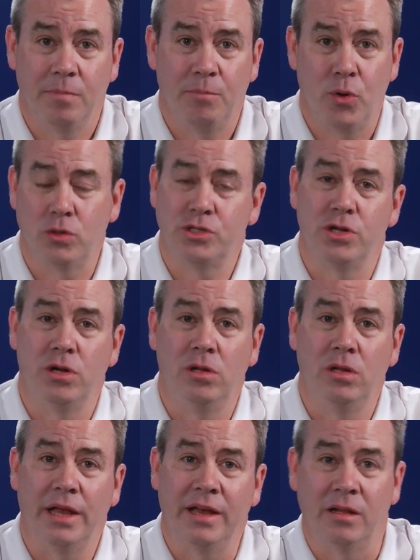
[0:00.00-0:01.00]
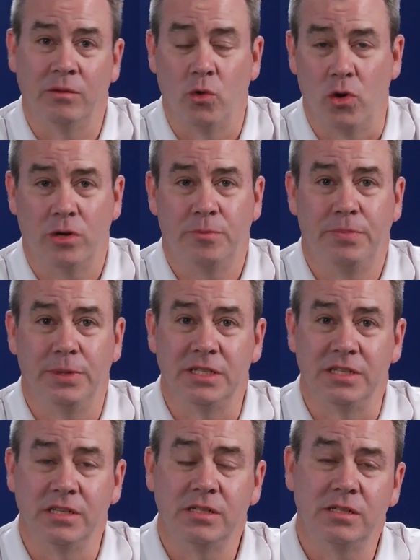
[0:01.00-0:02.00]
personal and work
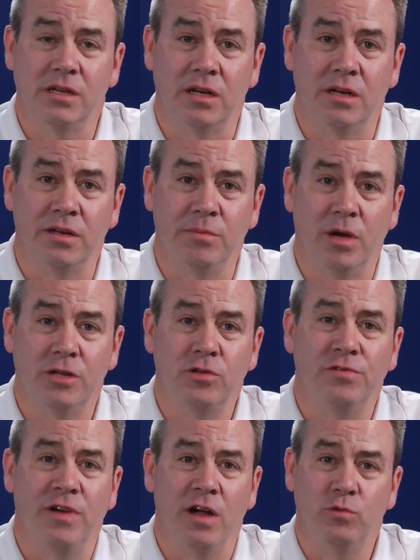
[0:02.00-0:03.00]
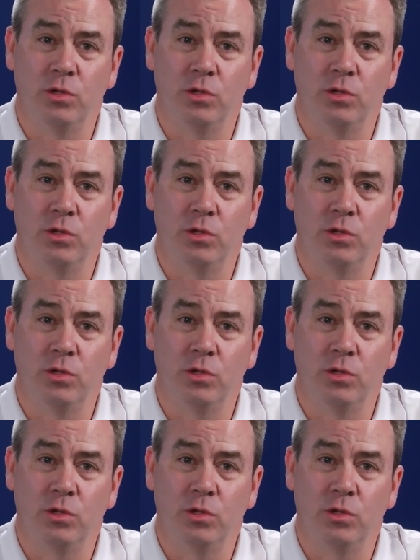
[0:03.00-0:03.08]
business, in Module 5,